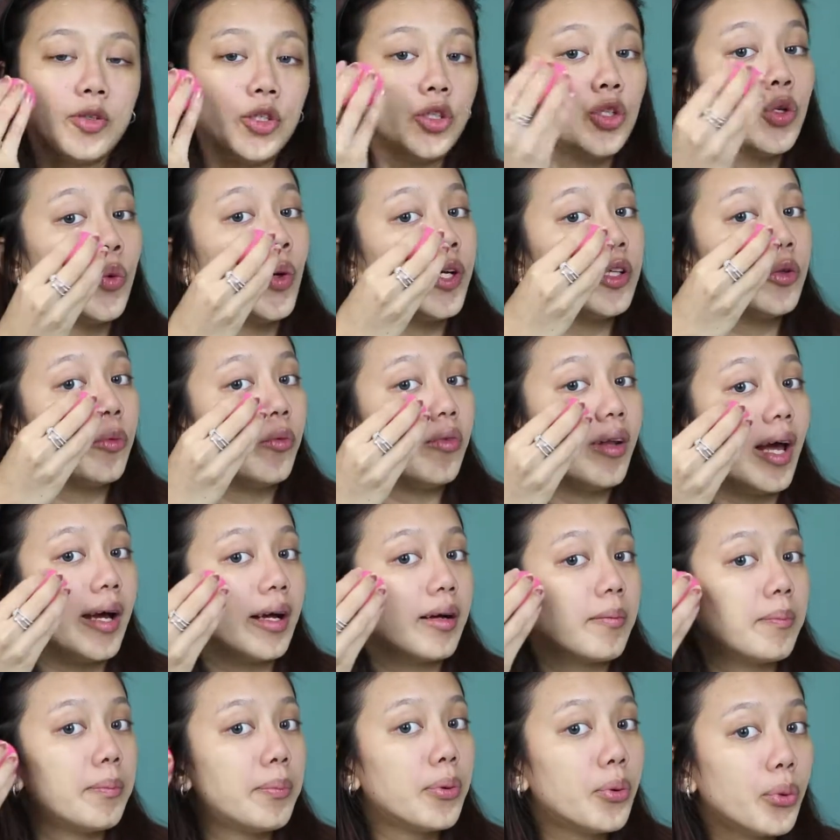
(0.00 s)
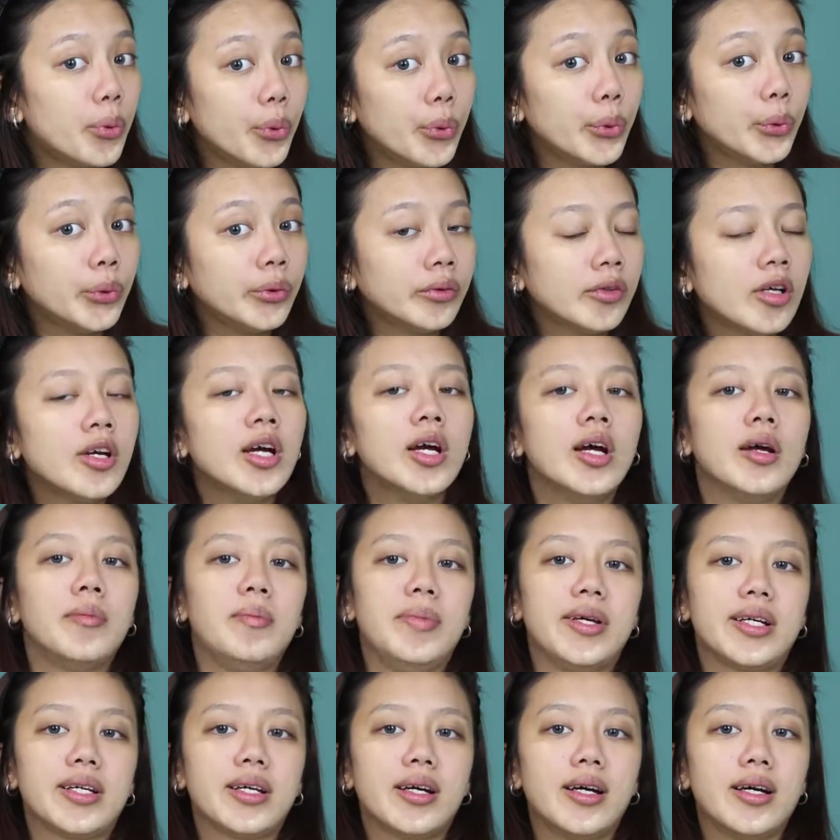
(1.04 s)
You don't want to like pull,
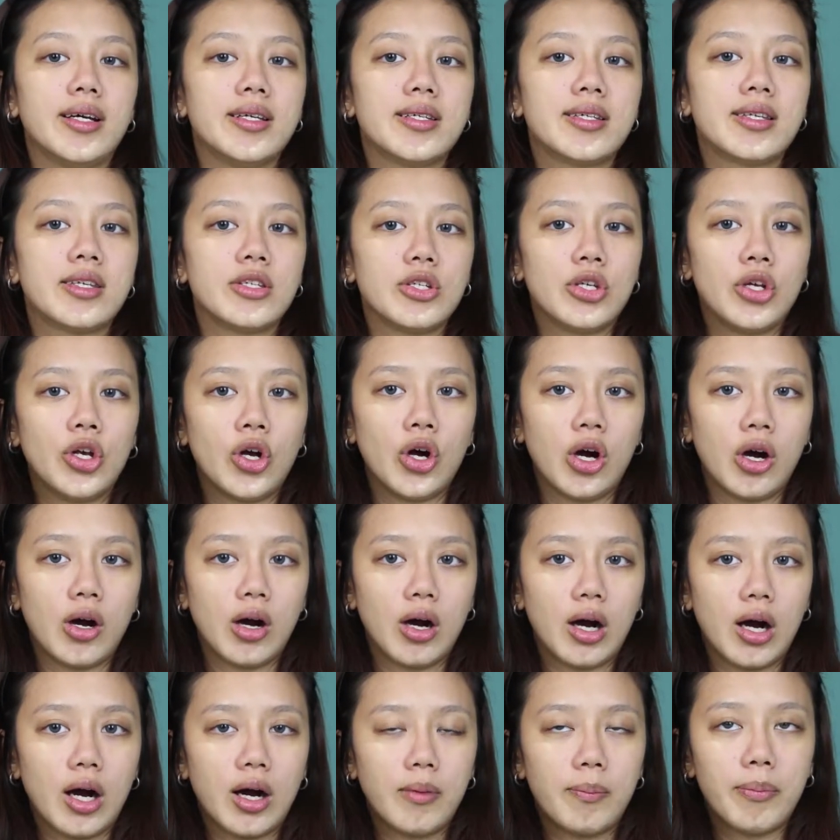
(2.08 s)
because your